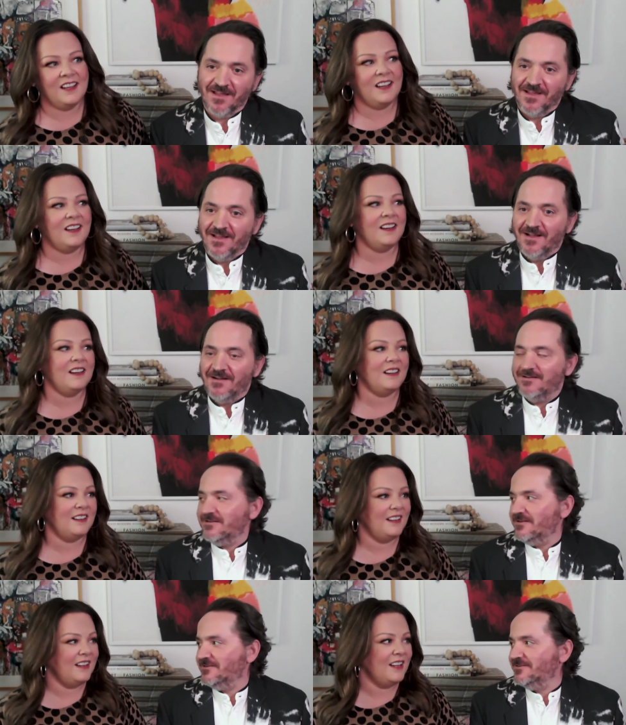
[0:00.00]

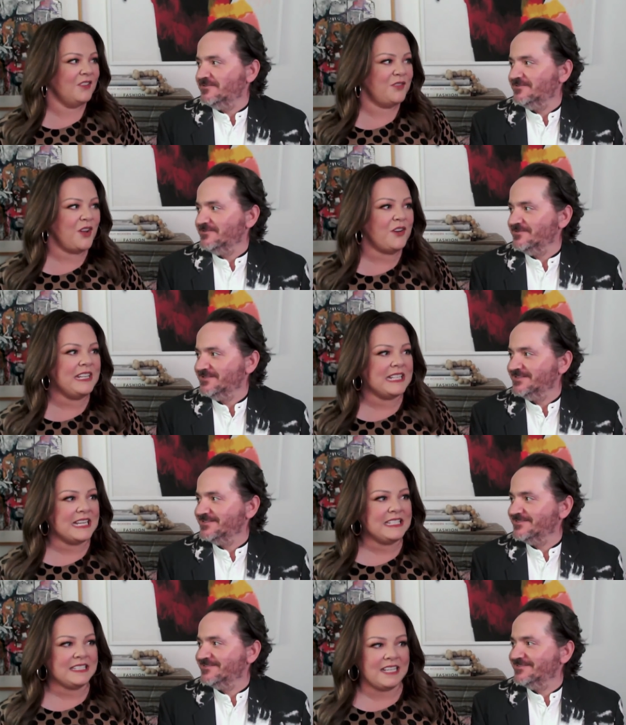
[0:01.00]
Speaker 1: Oh, very
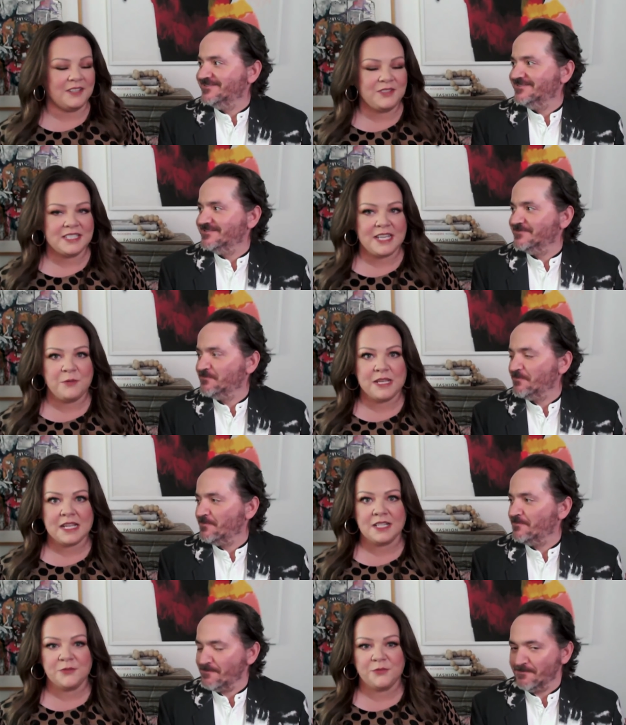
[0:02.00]
nicely. I have to say, we
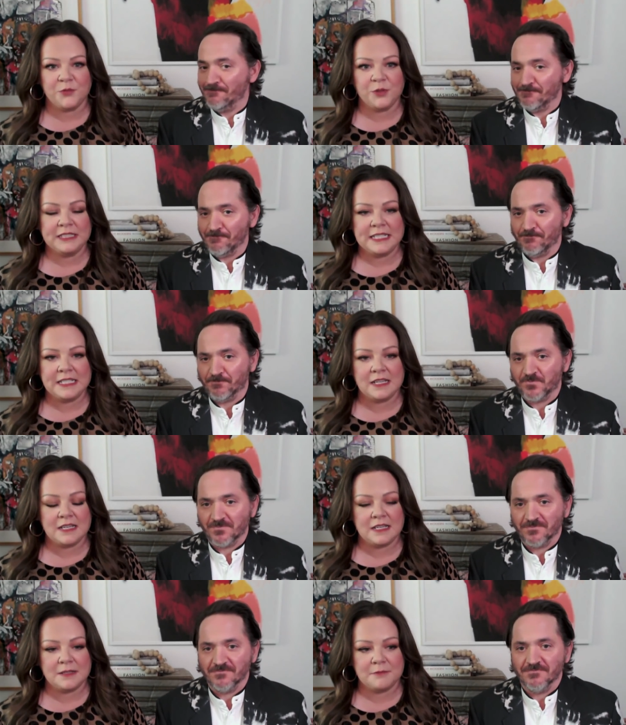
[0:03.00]
kind of really
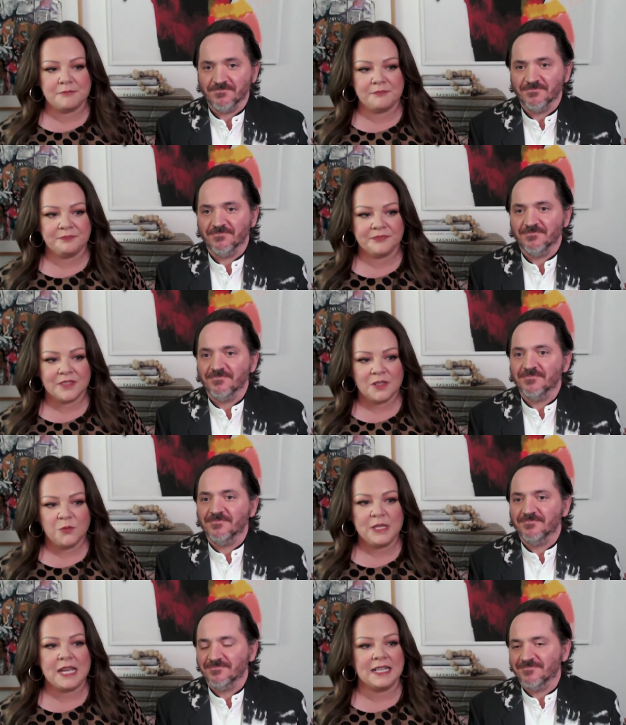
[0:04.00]
um,
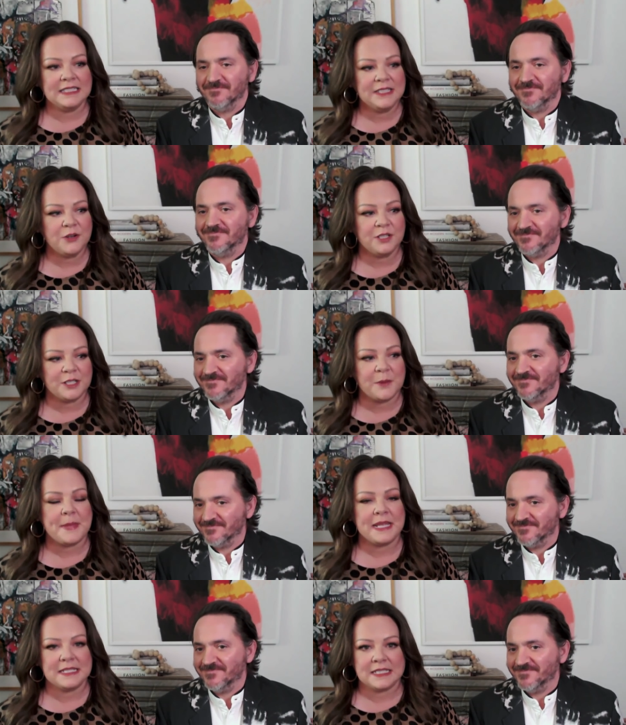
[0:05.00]
we got in there at an
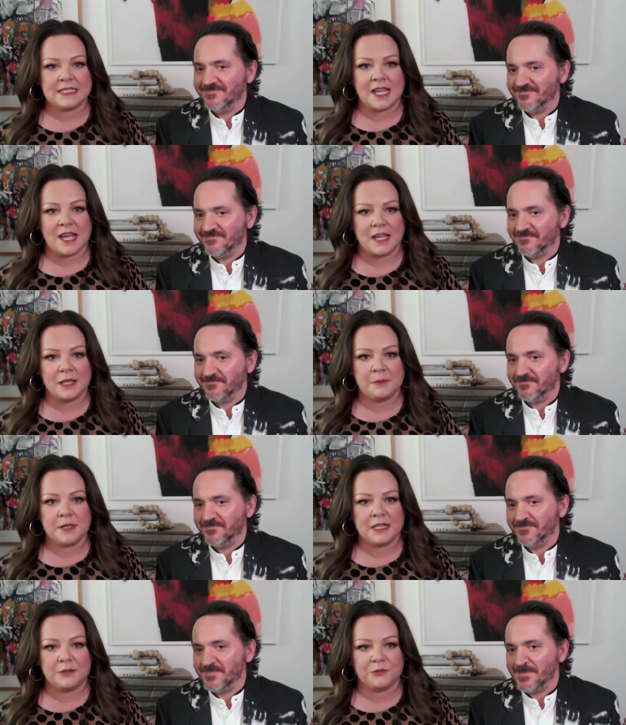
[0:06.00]
amazing time.
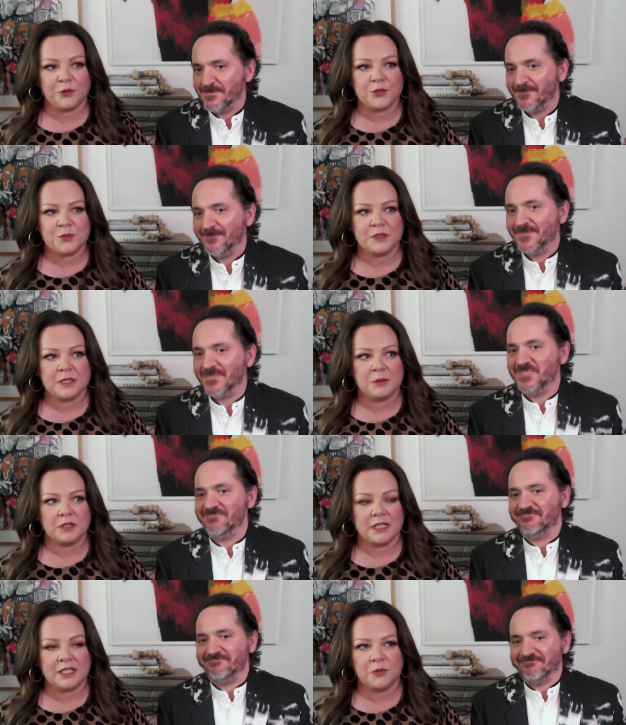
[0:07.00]
And at first, when they were
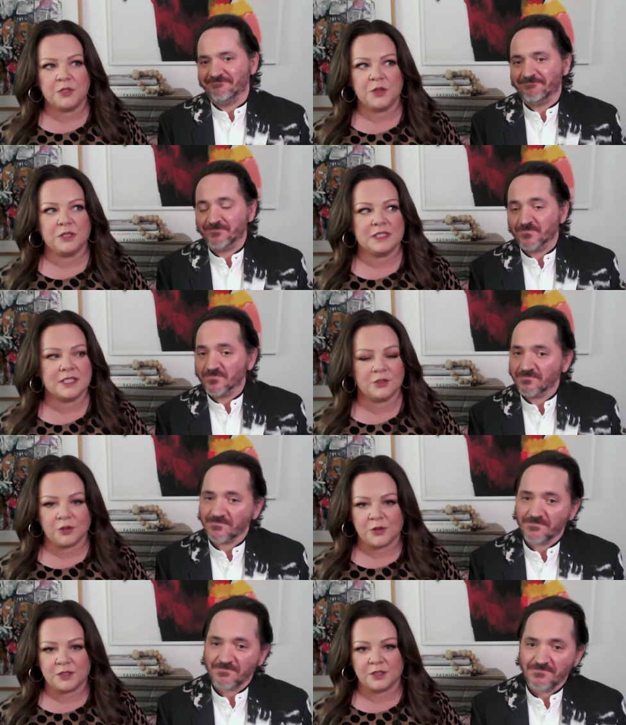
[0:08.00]
like, you know, would you consider
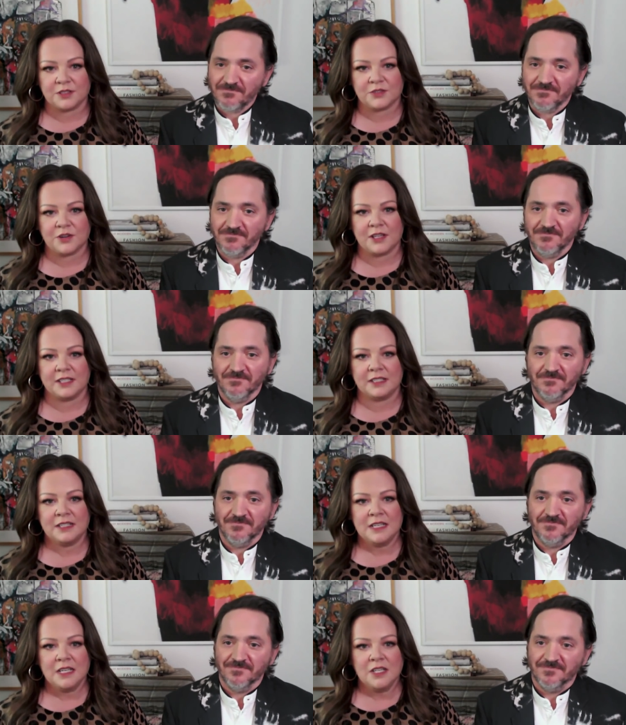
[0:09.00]
going to Australia
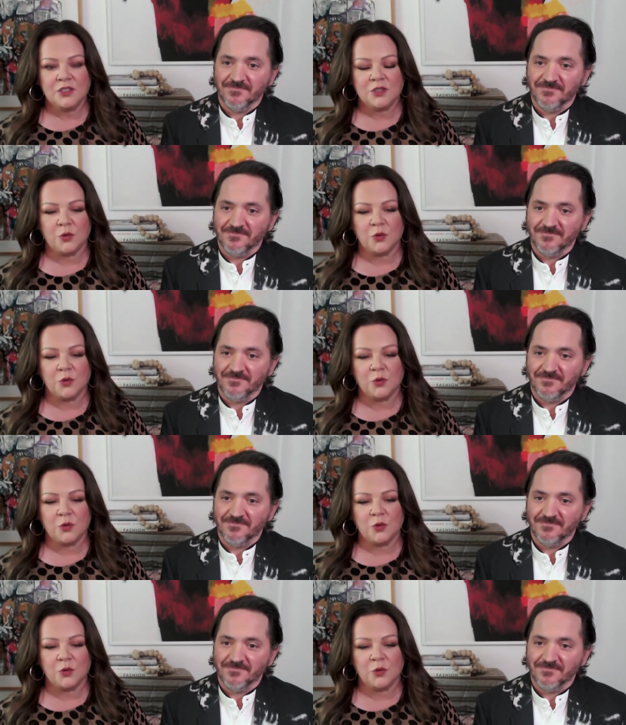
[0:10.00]
to